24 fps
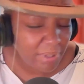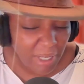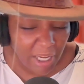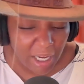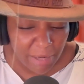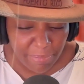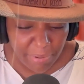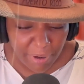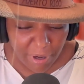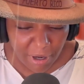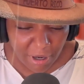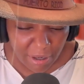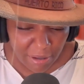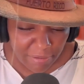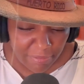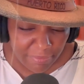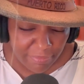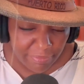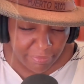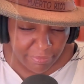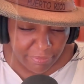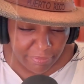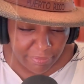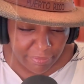Hey, Bert.
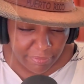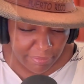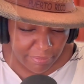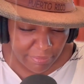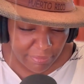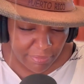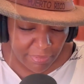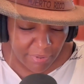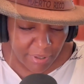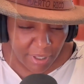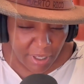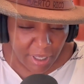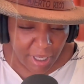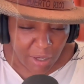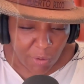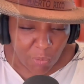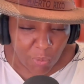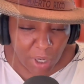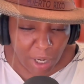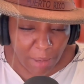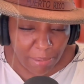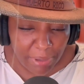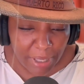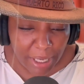
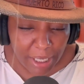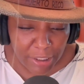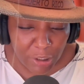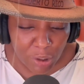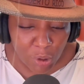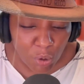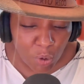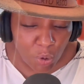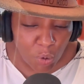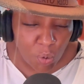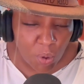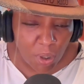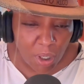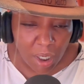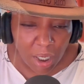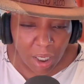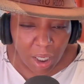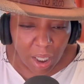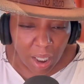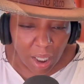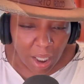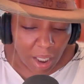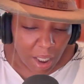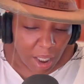What up, cousin? All
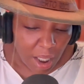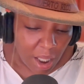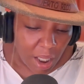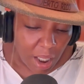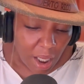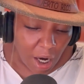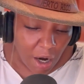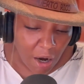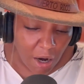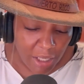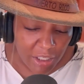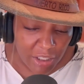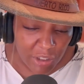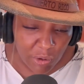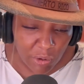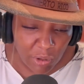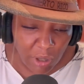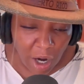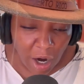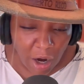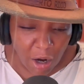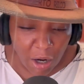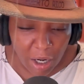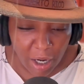right, so
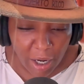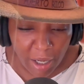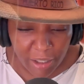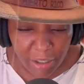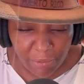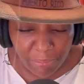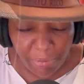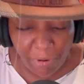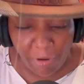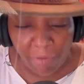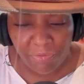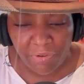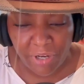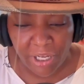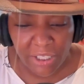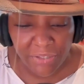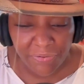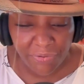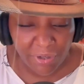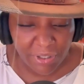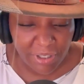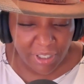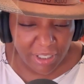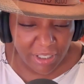our other birthdays
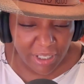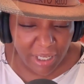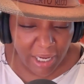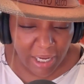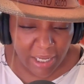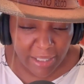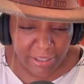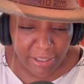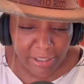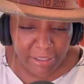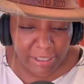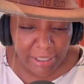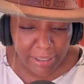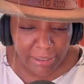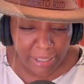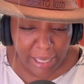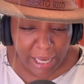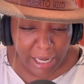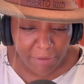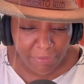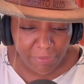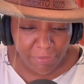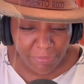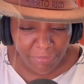for today, there's a
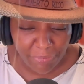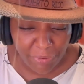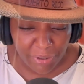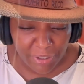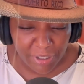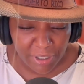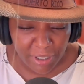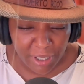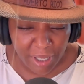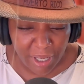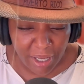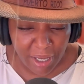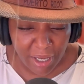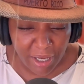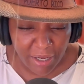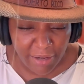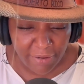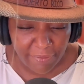lot of them for today.